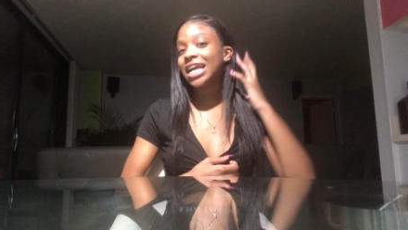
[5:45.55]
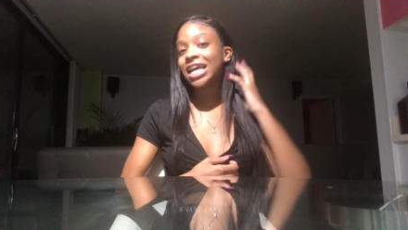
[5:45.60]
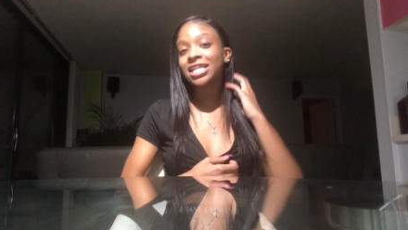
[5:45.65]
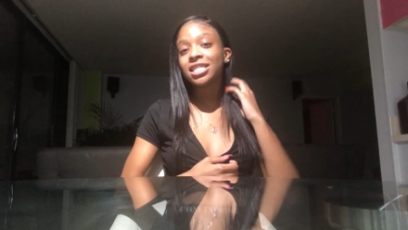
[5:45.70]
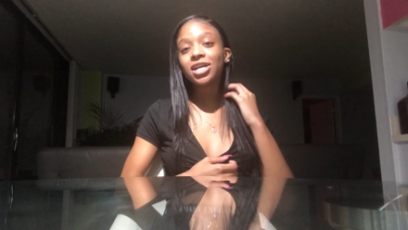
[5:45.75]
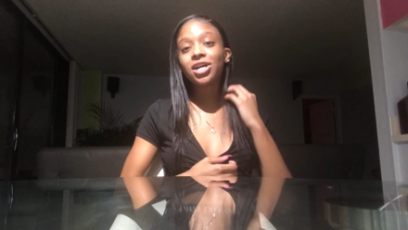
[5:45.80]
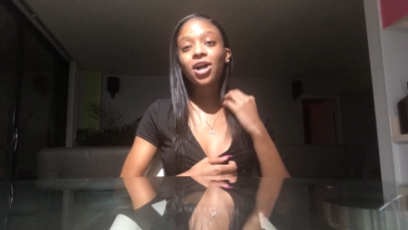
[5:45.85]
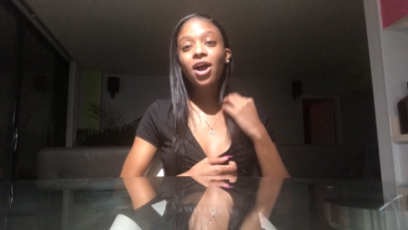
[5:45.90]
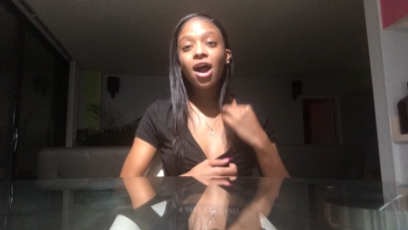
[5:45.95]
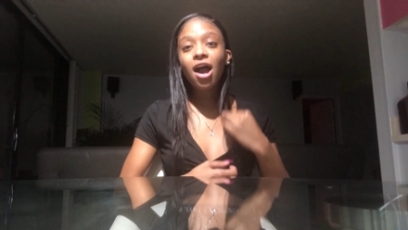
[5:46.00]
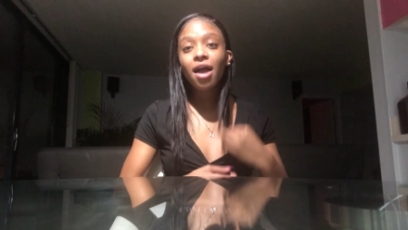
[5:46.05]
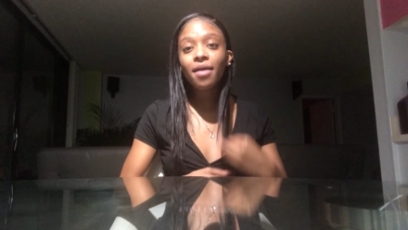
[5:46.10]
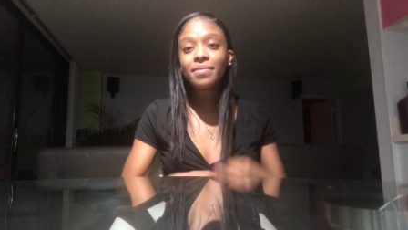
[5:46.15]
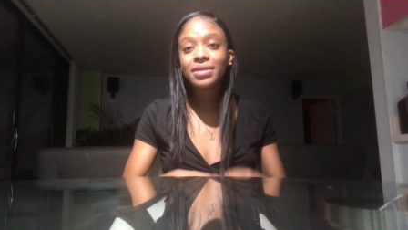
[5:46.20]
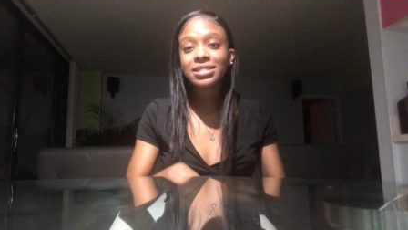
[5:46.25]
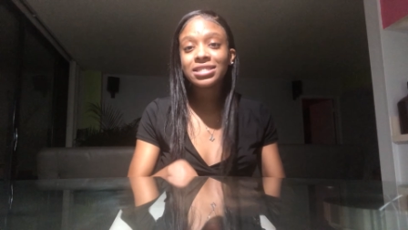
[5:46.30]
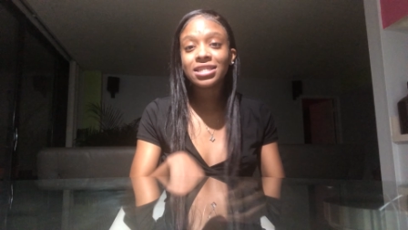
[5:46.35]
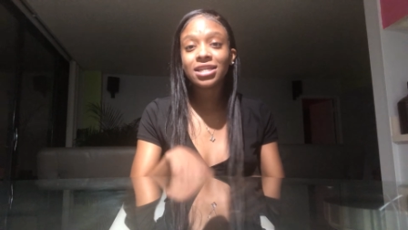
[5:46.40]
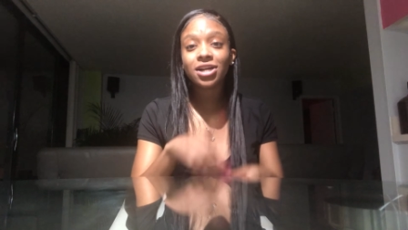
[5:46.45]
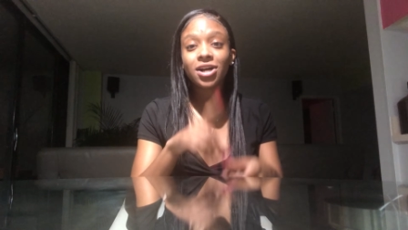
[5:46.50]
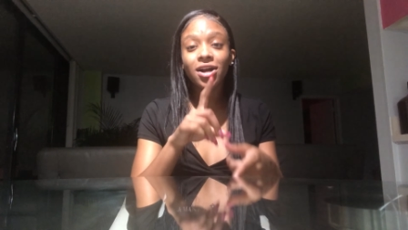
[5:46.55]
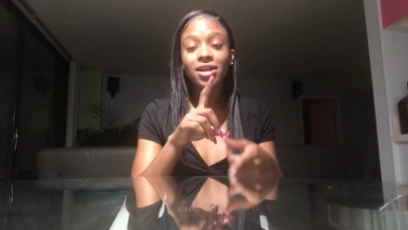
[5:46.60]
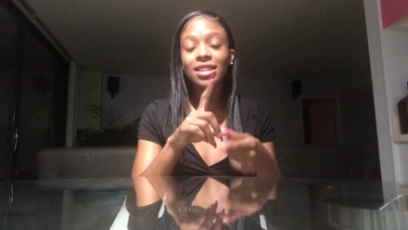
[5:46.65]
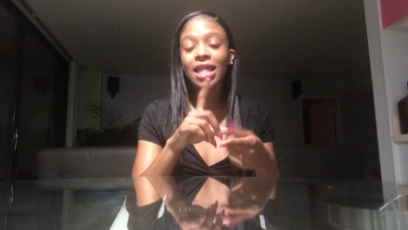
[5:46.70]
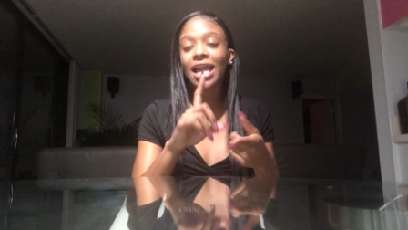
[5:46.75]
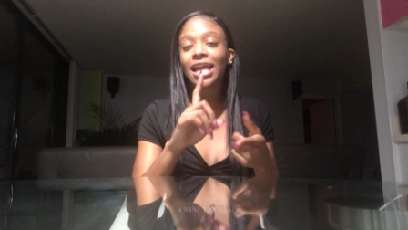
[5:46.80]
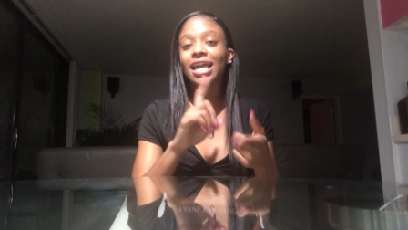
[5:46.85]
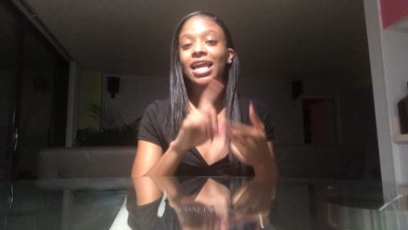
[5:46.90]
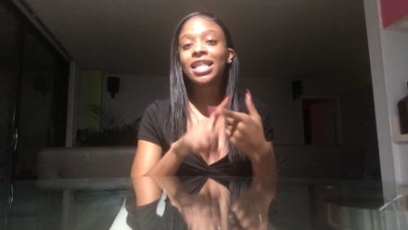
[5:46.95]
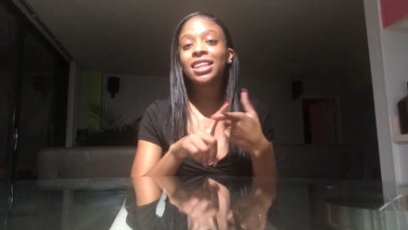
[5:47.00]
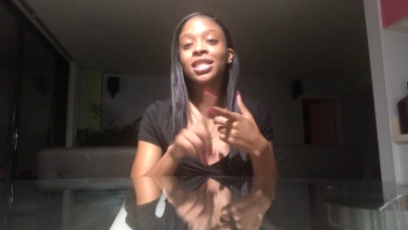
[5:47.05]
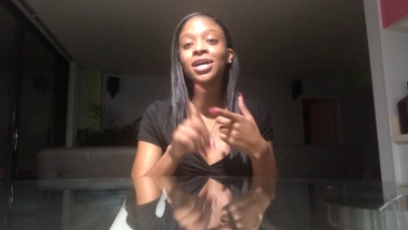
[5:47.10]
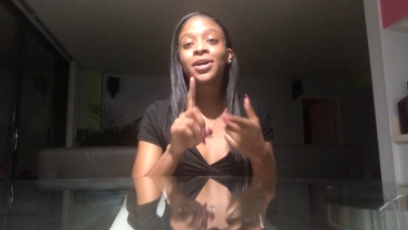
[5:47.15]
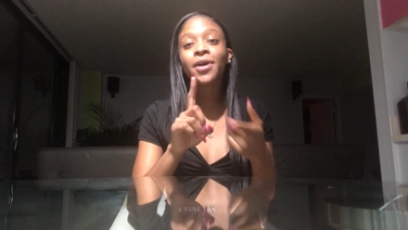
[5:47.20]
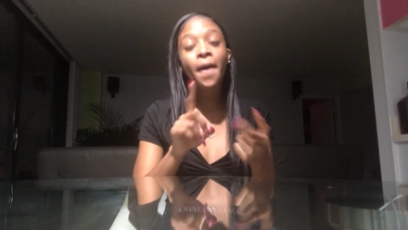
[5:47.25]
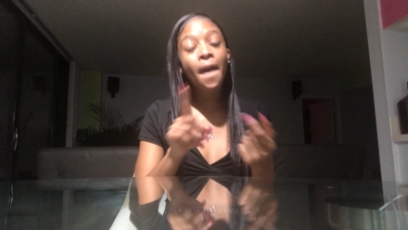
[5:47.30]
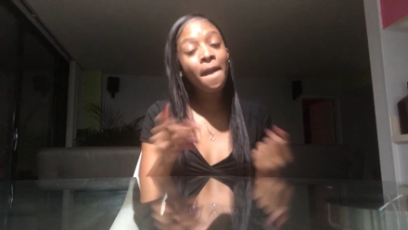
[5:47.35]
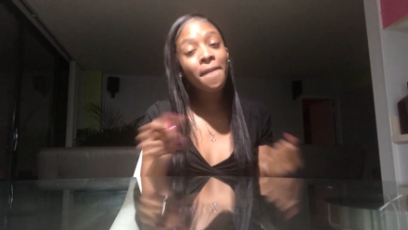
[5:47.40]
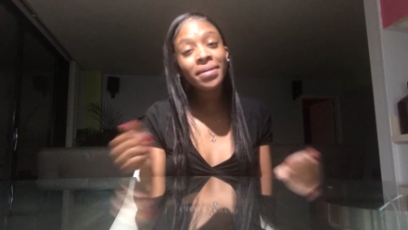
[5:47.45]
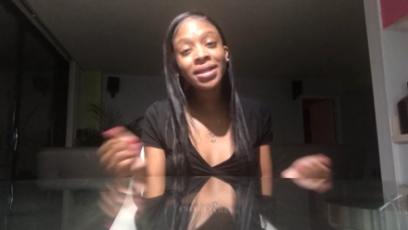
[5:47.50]
In the comments, like in the
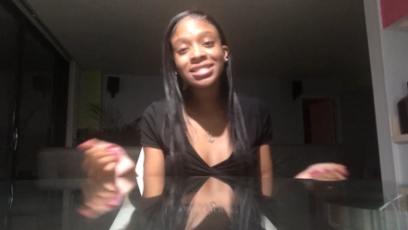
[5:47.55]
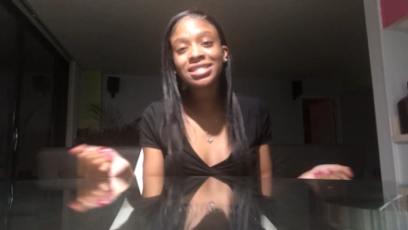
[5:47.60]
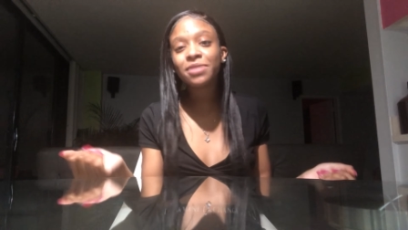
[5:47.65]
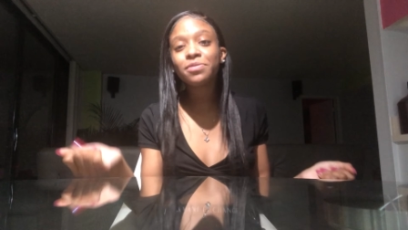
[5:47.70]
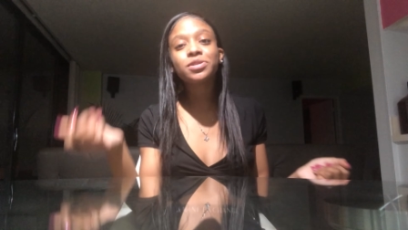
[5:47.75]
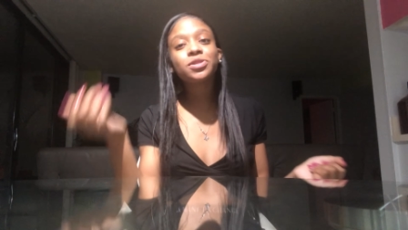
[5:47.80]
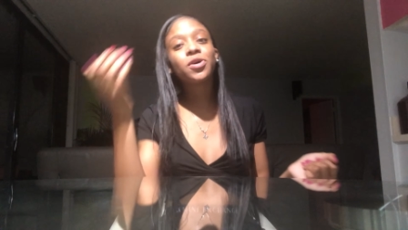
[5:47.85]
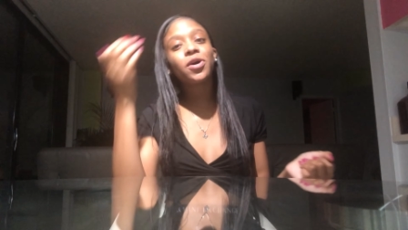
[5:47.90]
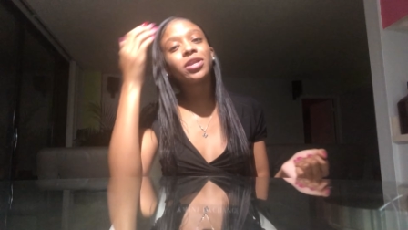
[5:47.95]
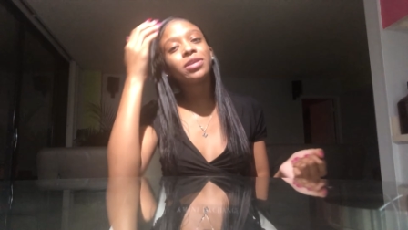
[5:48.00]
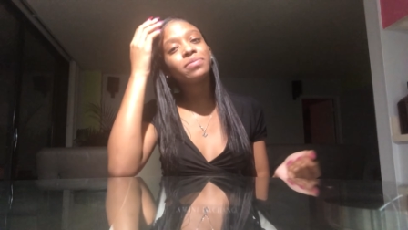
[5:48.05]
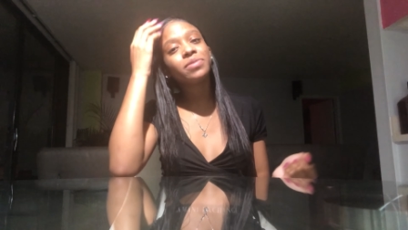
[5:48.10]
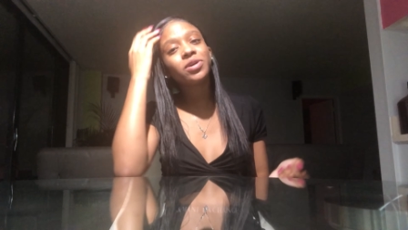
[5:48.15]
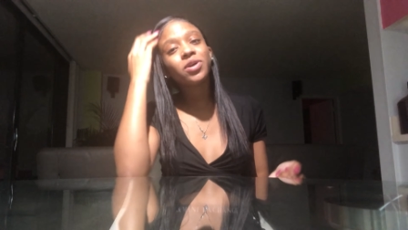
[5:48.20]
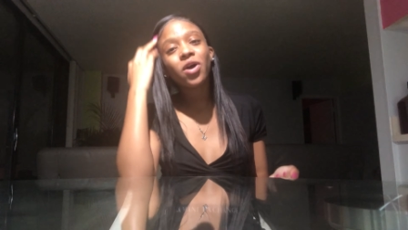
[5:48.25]
comments that was calling me,